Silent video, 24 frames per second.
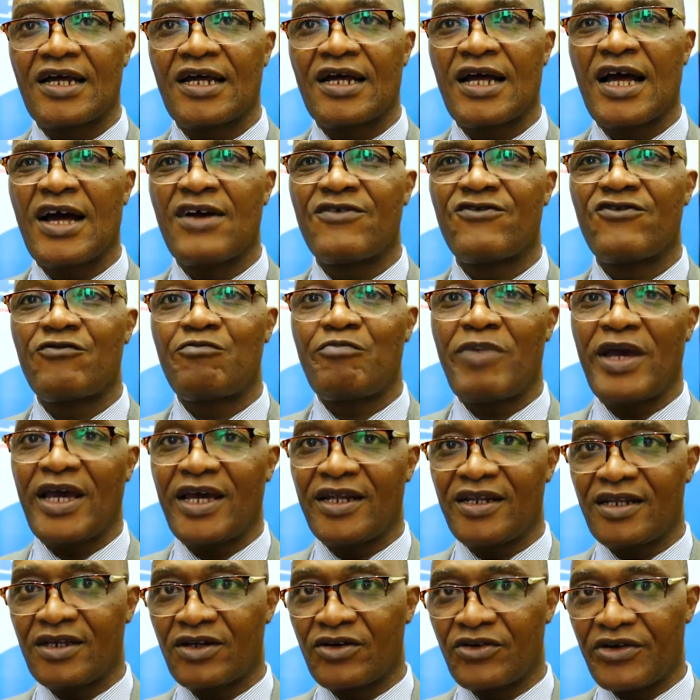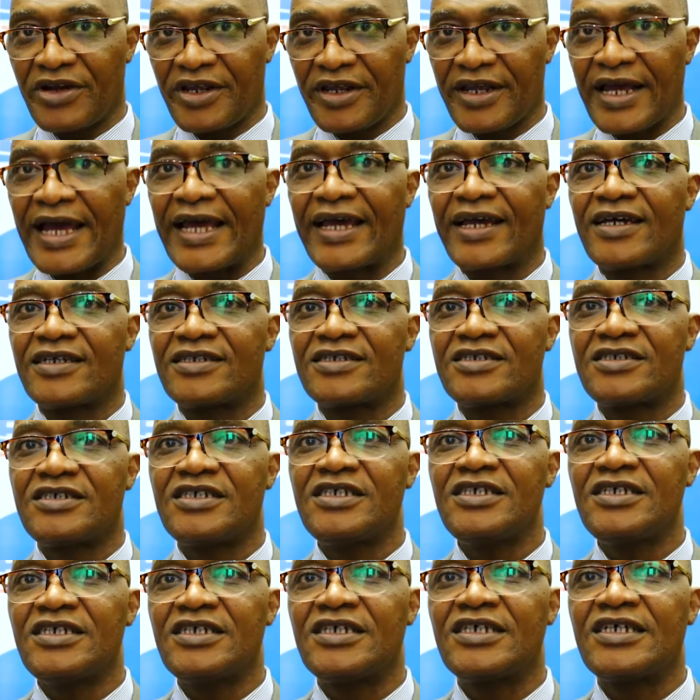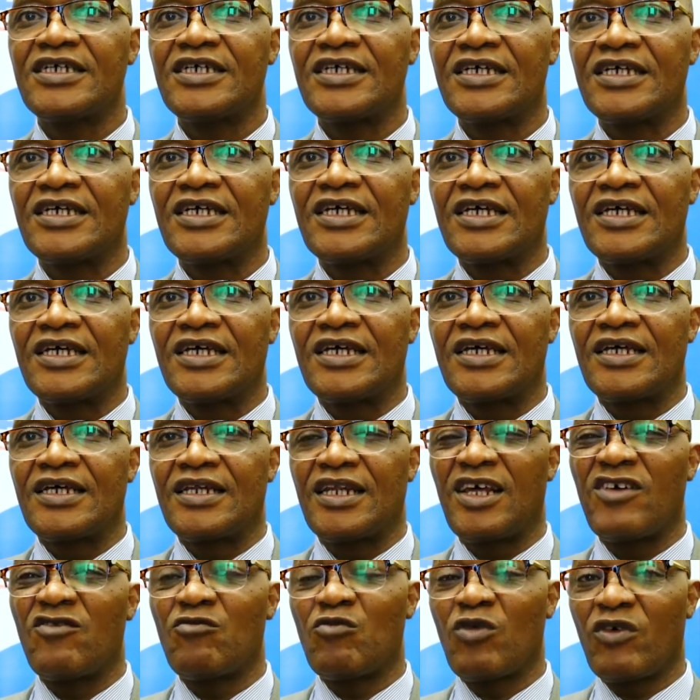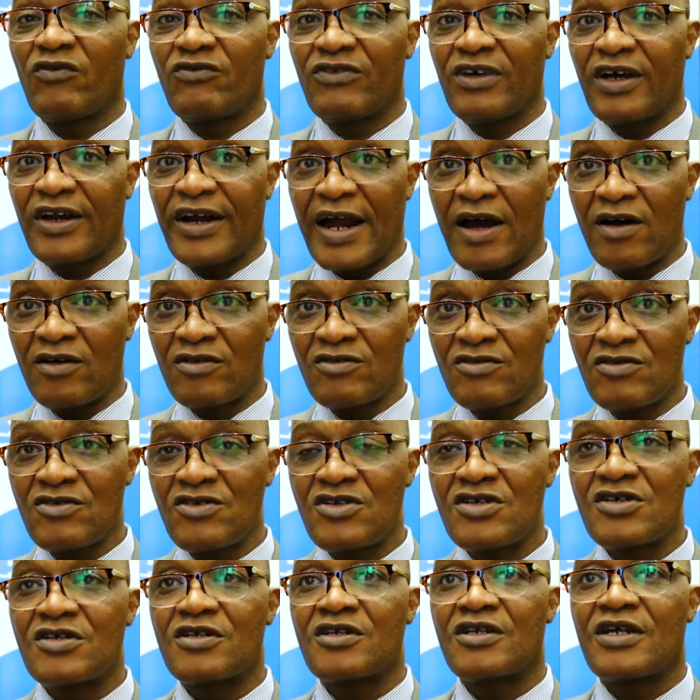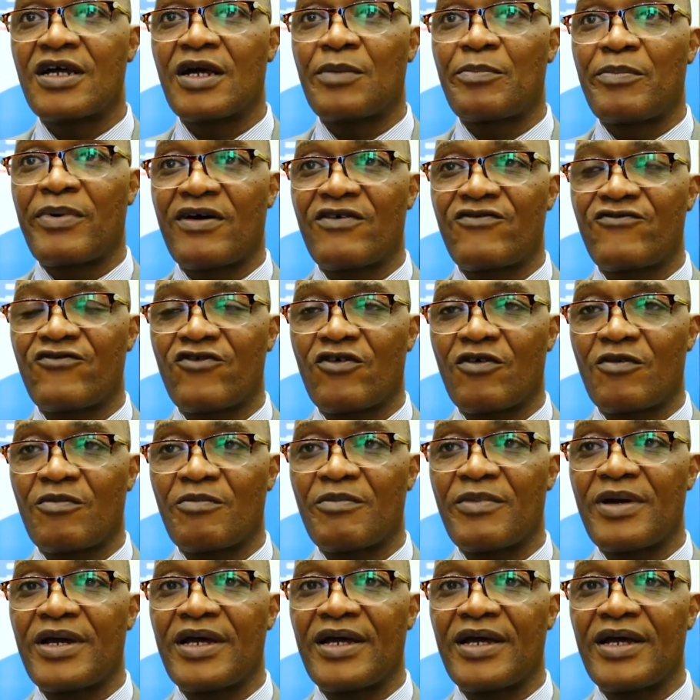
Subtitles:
have pedigree, I can see. They've moved around, apart from